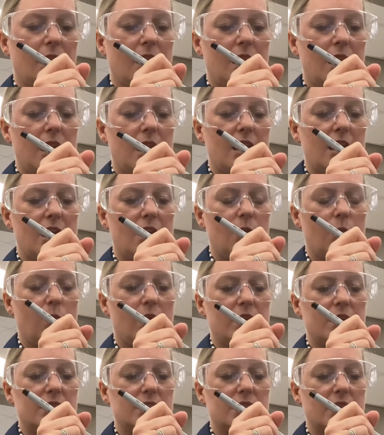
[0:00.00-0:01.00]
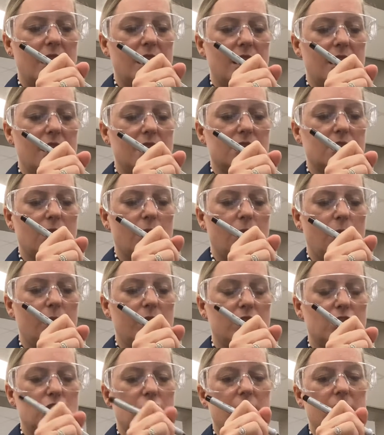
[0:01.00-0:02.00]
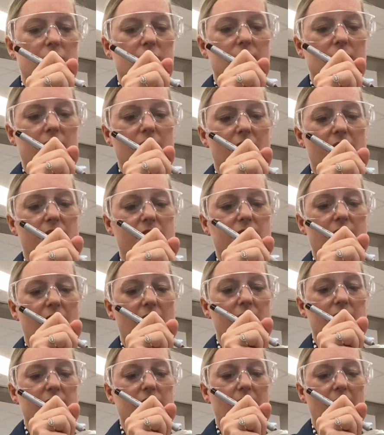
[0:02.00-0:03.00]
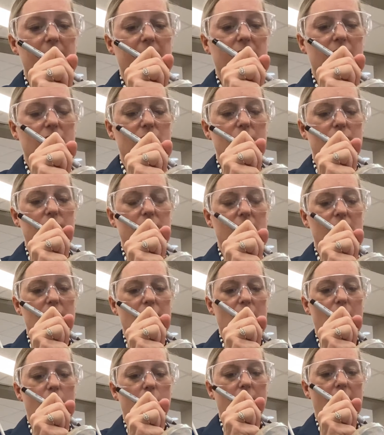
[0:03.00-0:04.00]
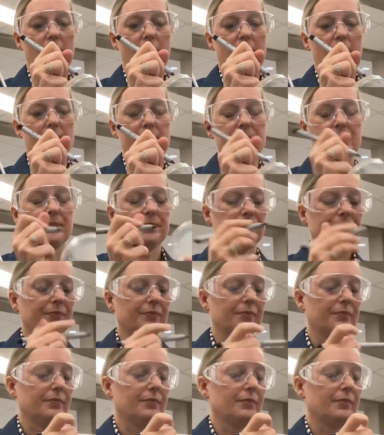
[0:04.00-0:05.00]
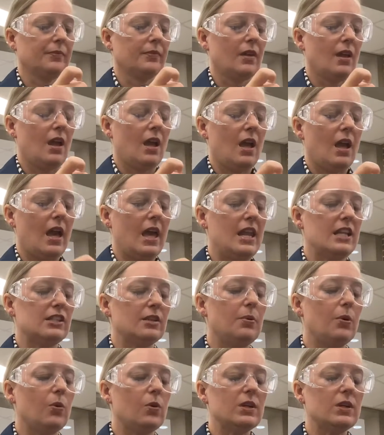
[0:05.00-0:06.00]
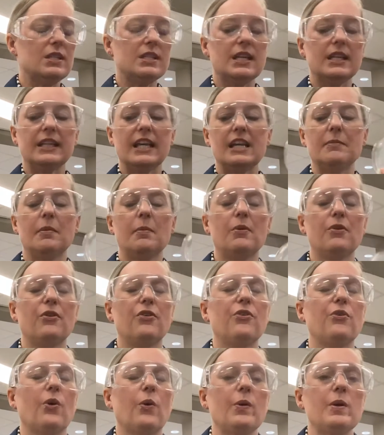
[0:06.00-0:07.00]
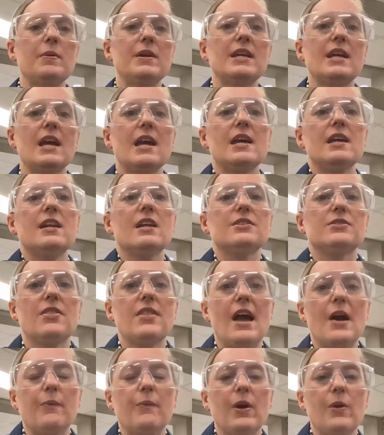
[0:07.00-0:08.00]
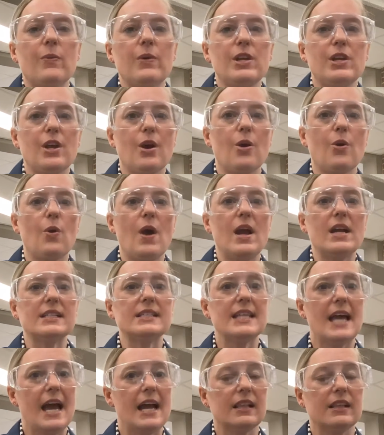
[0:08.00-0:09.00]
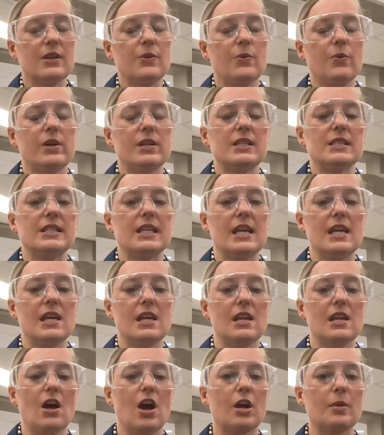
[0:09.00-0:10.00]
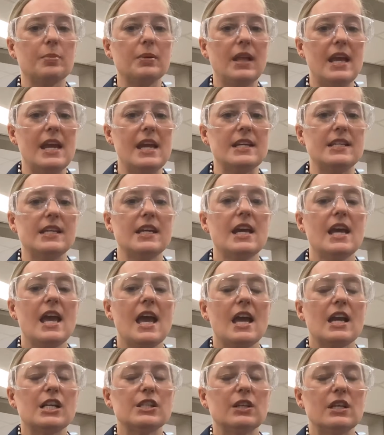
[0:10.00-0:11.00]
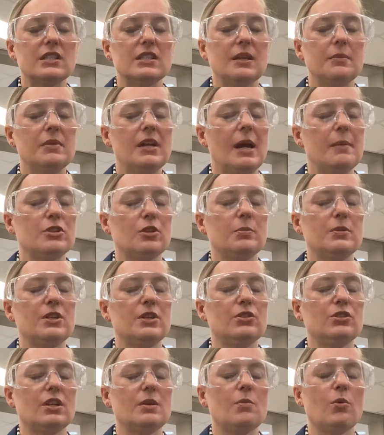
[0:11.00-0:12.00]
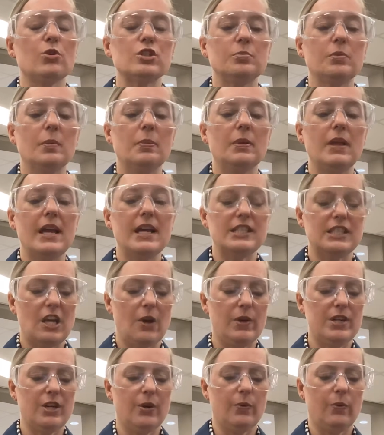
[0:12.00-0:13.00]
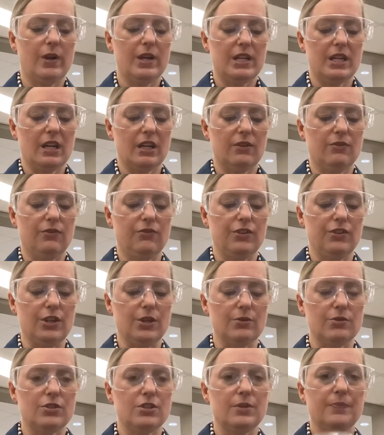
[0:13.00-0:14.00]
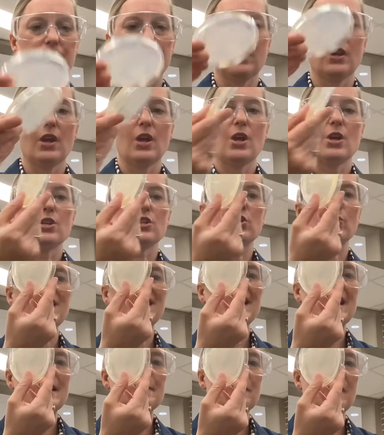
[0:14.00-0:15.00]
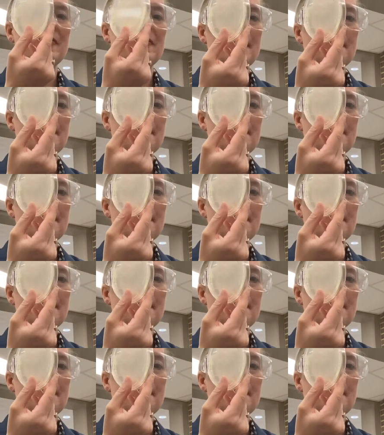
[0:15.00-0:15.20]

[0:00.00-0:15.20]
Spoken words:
and what is in it, which is, in this case, I'm going to use E. coli. And it's important to label before we begin so that way we know exactly what is in our plate, because sometimes you'll be using multiple plates and we don't want to get confused. So we labeled the